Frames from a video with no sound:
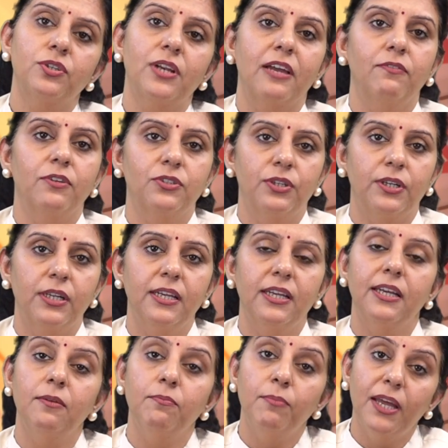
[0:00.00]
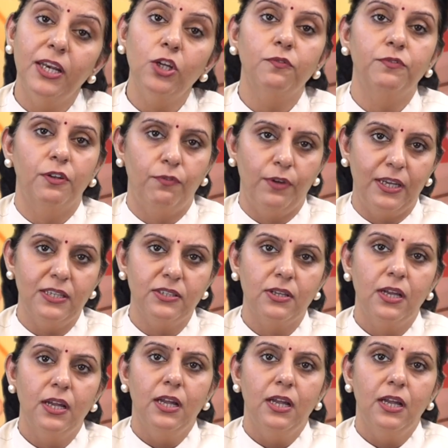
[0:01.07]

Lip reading: diversity in many of the ways.